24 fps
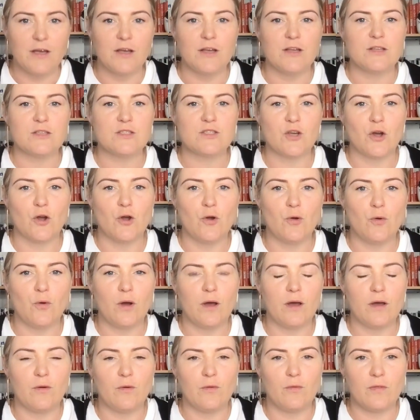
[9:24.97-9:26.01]
So
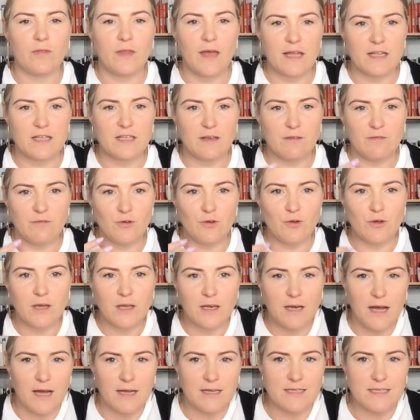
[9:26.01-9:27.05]
that's if you can
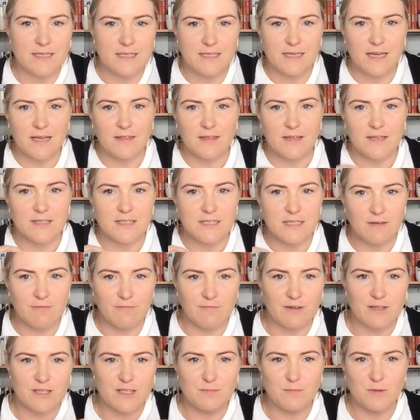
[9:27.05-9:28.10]
understand the
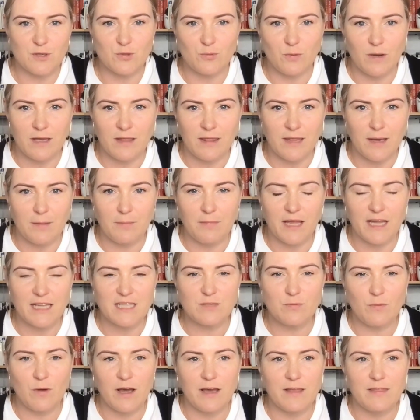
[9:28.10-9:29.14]
difference between them, that's
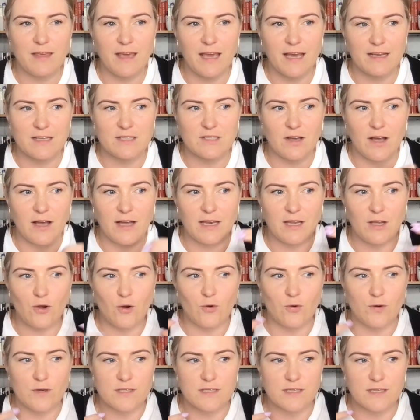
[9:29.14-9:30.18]
why the anxiety
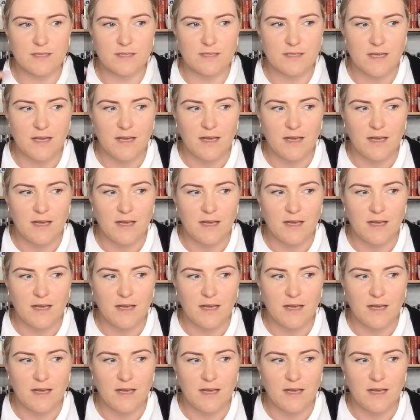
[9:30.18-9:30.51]
causes